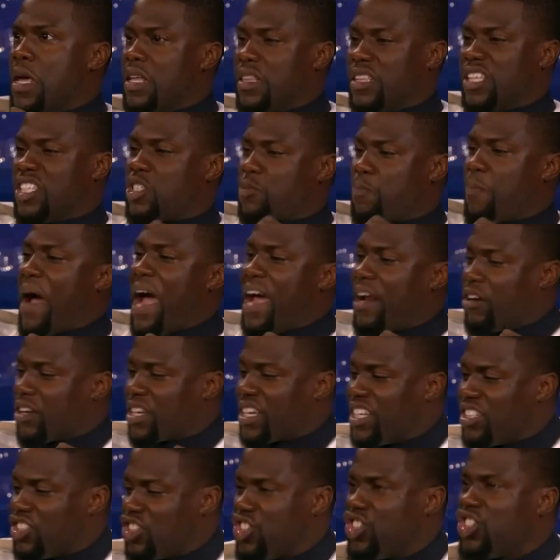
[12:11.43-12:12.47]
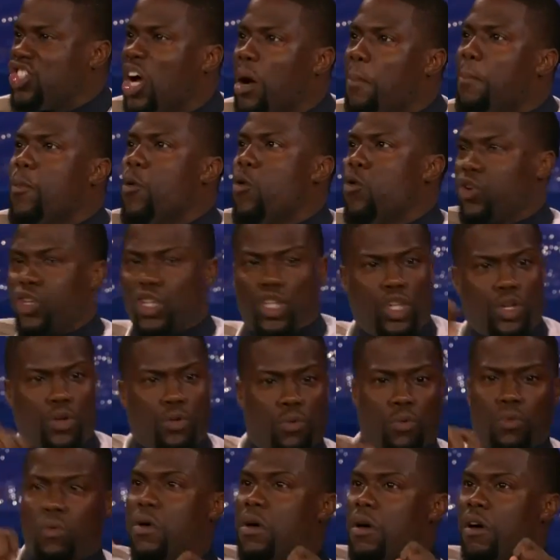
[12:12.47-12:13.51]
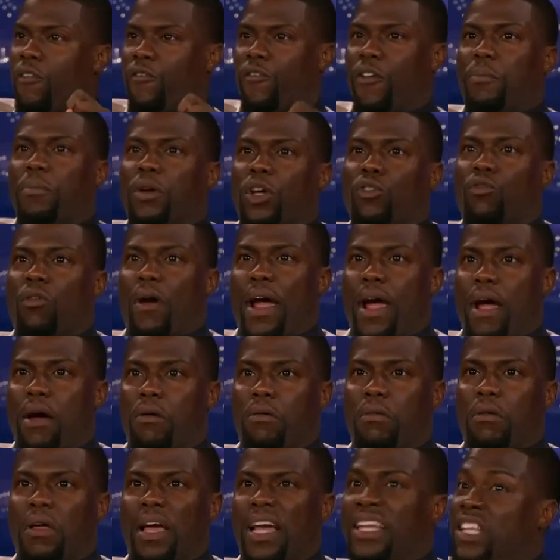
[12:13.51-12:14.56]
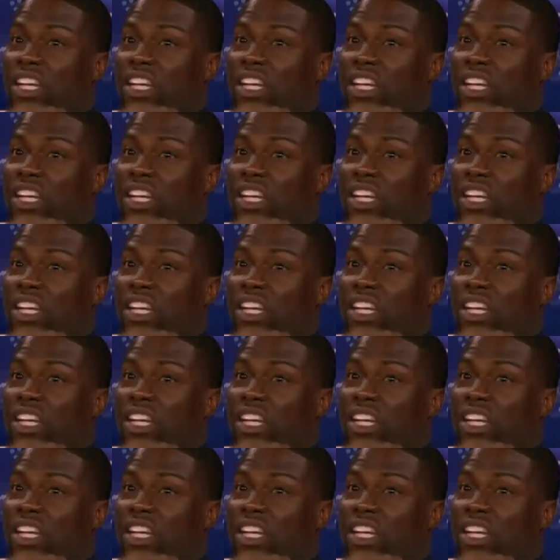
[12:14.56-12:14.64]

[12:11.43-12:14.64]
This spider can jump on you from the ground. It